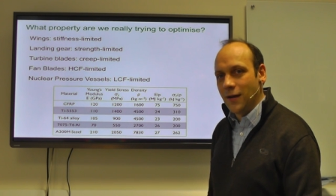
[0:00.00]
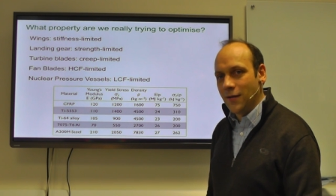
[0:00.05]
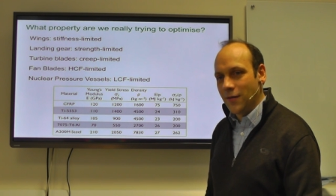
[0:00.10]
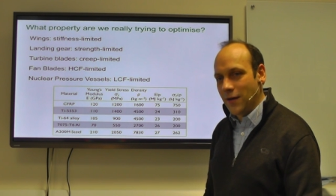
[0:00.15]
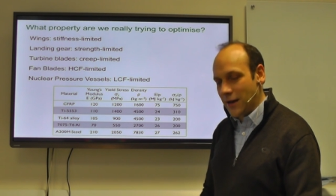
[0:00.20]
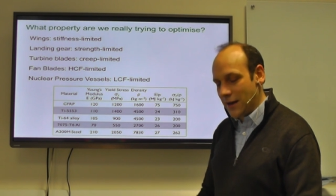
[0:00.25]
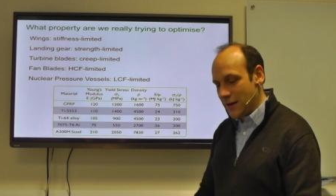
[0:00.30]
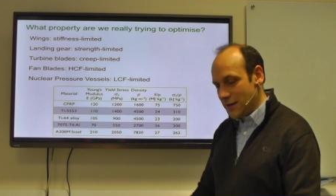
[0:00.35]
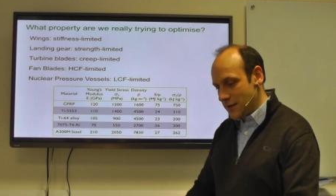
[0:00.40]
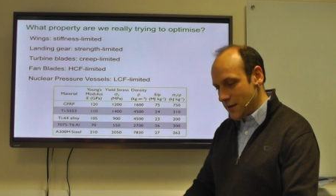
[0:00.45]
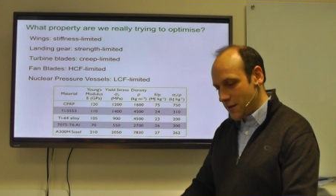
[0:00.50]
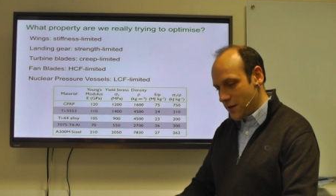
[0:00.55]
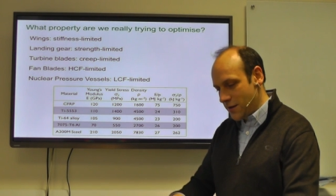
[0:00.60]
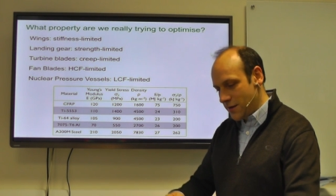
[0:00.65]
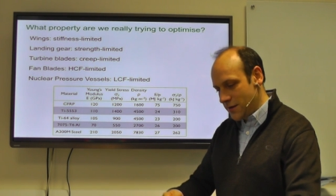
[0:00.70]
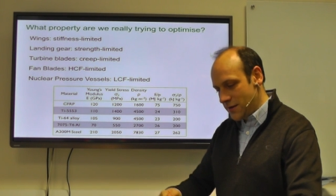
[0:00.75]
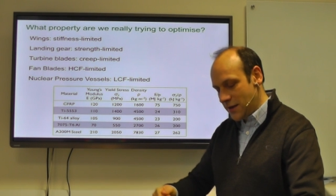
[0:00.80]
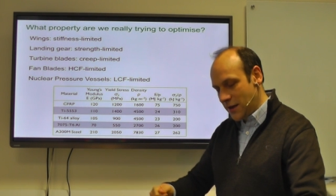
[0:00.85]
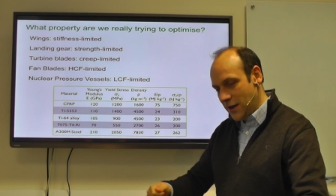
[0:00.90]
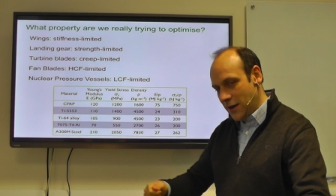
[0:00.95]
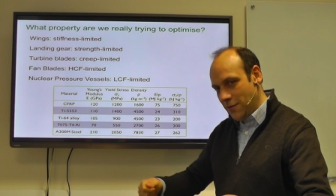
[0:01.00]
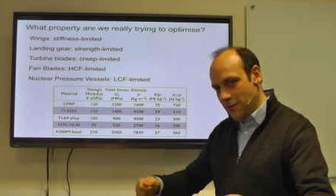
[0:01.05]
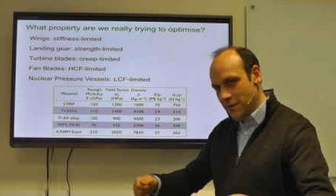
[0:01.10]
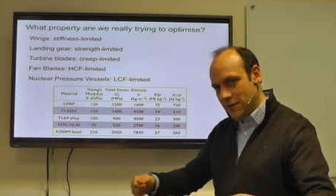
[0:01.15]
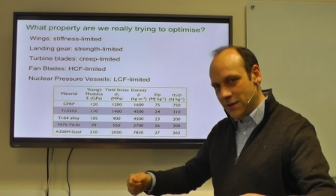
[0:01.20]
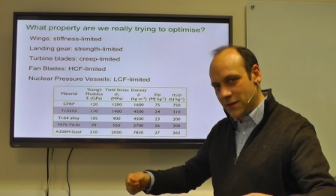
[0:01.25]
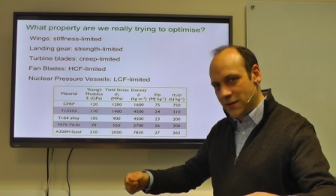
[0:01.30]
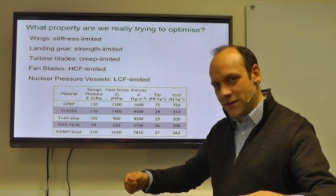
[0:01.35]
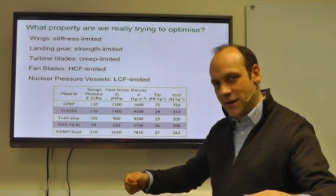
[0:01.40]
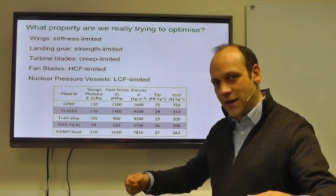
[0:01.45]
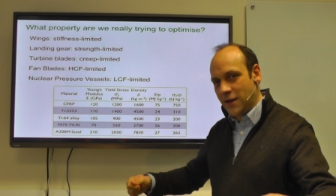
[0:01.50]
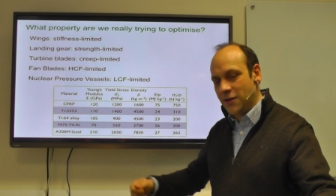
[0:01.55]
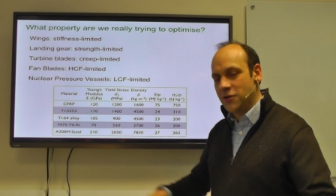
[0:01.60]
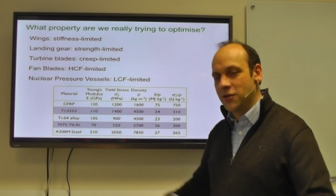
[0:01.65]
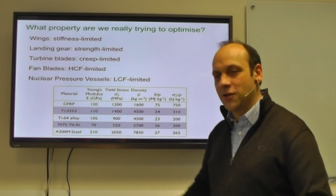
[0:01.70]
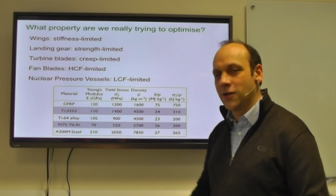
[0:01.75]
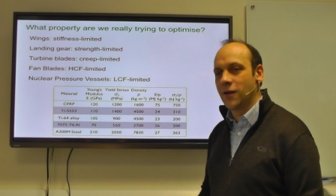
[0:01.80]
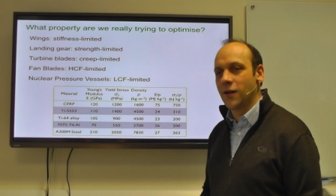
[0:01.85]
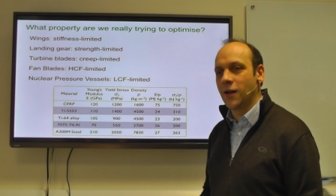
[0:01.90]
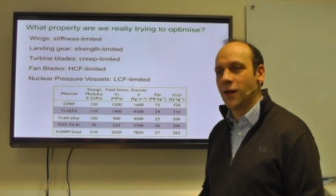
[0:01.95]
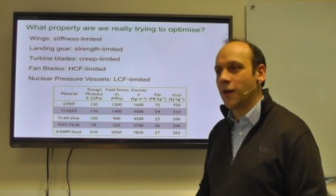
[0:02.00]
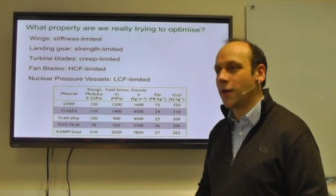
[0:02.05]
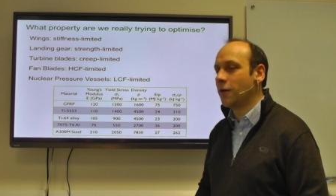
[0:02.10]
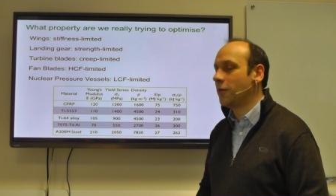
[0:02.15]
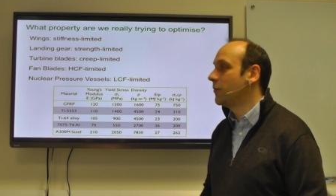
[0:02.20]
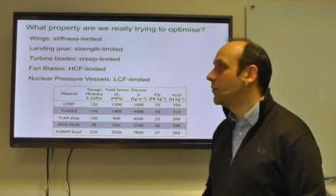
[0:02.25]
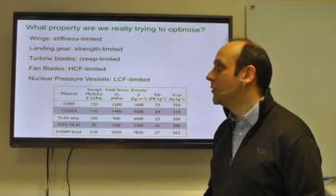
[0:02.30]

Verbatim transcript: that is the continuous extension at load,